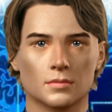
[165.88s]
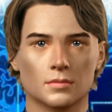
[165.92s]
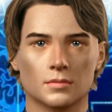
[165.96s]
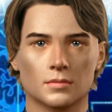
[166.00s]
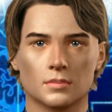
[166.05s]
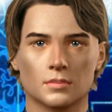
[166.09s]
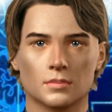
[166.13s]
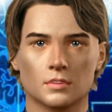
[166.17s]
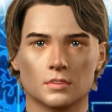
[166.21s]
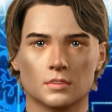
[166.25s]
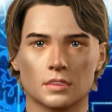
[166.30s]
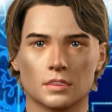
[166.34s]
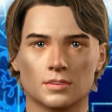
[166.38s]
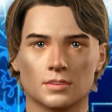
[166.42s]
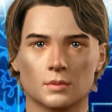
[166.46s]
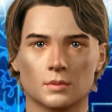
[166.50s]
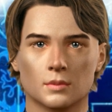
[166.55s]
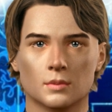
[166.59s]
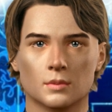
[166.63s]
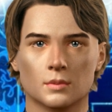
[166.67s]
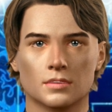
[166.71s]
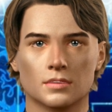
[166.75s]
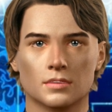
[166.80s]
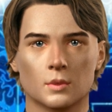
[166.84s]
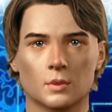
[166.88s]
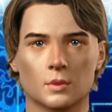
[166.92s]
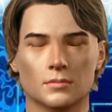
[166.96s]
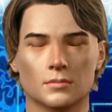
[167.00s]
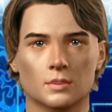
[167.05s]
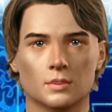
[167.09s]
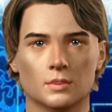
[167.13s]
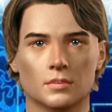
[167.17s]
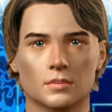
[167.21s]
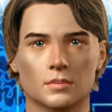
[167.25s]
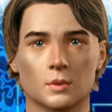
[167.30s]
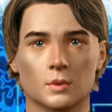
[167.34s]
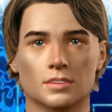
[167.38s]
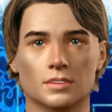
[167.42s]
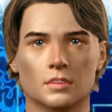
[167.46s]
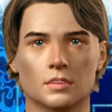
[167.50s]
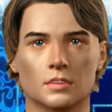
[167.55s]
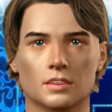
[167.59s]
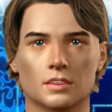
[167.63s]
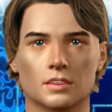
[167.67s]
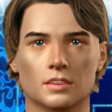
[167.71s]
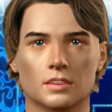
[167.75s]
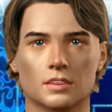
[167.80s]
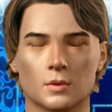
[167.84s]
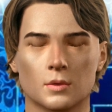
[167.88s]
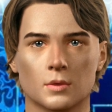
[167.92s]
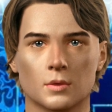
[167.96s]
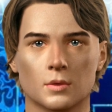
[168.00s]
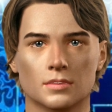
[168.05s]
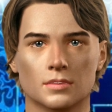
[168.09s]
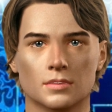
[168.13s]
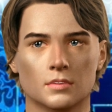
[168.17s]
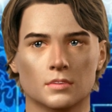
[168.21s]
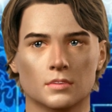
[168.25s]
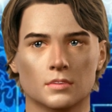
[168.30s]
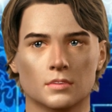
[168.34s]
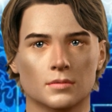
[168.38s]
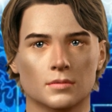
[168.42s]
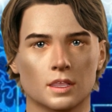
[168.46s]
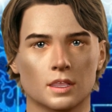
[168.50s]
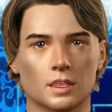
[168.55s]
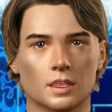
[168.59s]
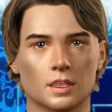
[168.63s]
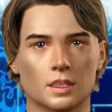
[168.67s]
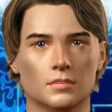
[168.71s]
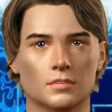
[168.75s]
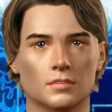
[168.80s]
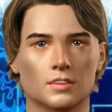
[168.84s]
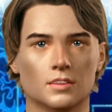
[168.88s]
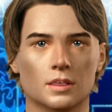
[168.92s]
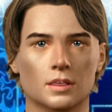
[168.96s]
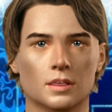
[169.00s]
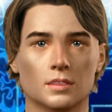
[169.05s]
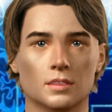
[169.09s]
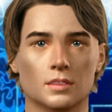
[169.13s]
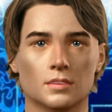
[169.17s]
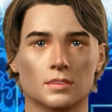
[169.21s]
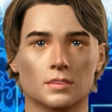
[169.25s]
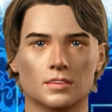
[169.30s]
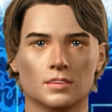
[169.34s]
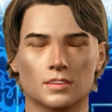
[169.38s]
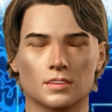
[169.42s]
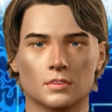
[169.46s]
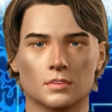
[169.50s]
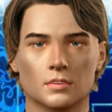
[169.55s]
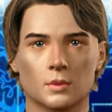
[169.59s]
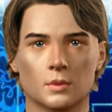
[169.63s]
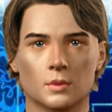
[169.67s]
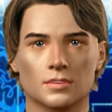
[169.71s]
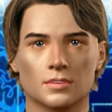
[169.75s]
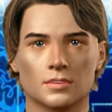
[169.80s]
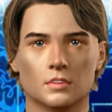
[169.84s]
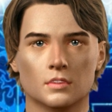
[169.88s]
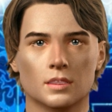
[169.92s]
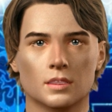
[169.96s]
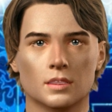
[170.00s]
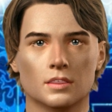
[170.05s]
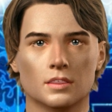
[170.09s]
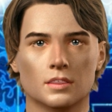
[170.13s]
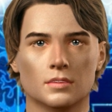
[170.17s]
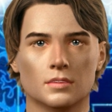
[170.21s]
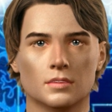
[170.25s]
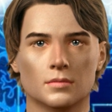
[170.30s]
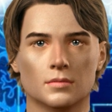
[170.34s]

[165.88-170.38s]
Check out for more voices uploads by visiting Easyork channel.